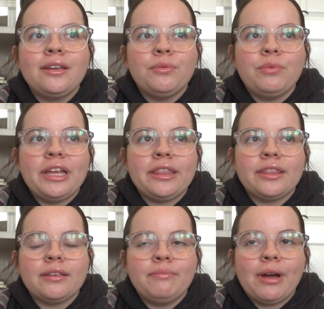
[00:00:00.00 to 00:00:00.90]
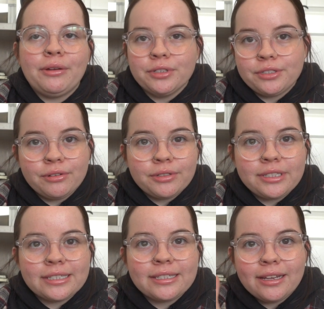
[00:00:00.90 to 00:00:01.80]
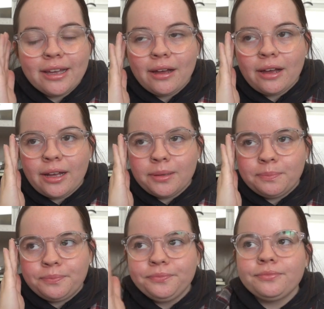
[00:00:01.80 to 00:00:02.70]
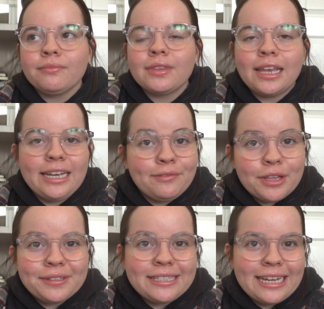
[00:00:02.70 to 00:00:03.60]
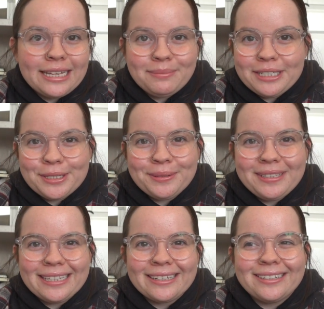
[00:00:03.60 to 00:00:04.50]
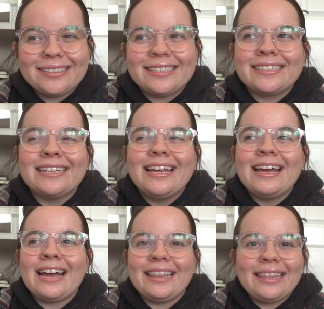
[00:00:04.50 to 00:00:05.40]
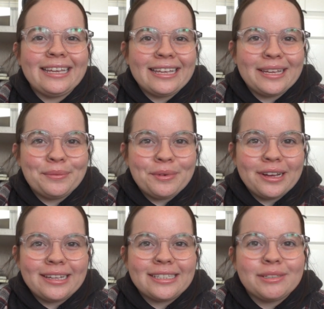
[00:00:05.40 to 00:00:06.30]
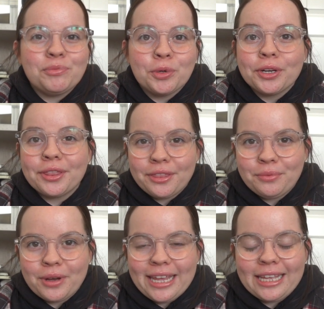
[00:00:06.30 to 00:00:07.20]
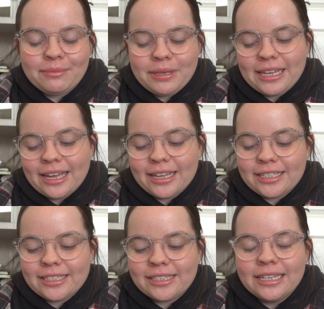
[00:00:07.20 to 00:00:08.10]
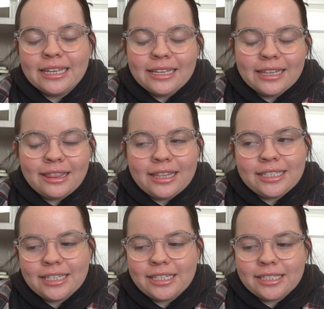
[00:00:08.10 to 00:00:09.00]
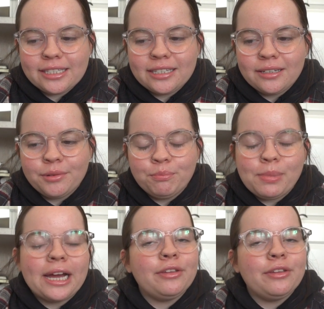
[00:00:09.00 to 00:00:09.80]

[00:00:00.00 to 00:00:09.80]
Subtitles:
with my results. And even though it's taken me 2 years, I think it was worth the wait because this is by